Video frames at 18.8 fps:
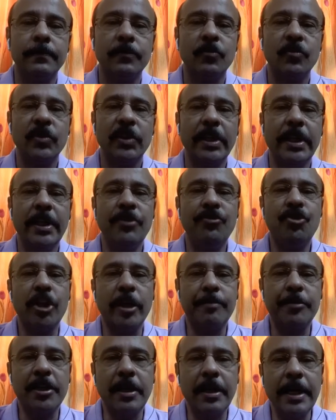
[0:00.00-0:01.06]
In
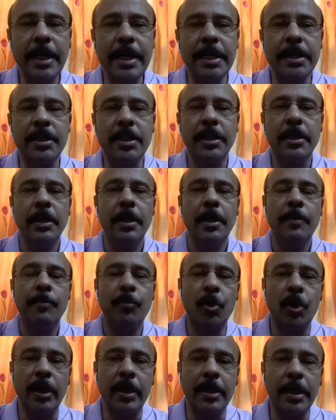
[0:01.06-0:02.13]
chapter 8,
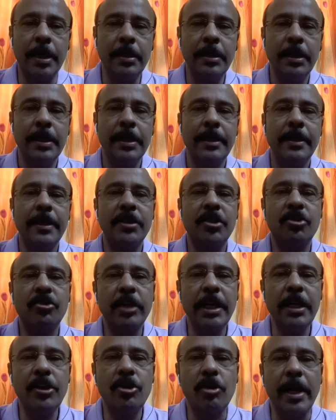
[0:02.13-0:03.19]
Murugan is
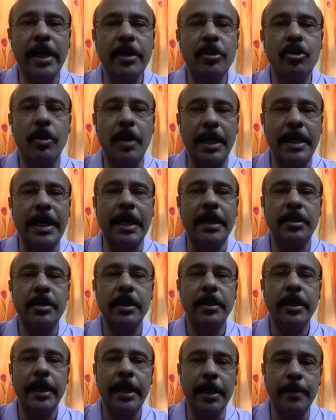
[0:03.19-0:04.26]
still trying to connect
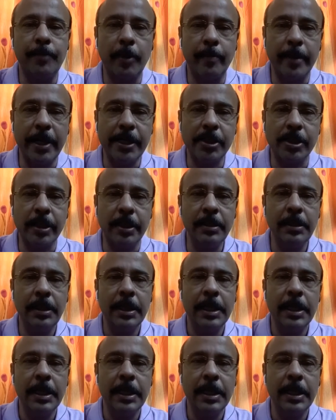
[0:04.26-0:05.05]
information,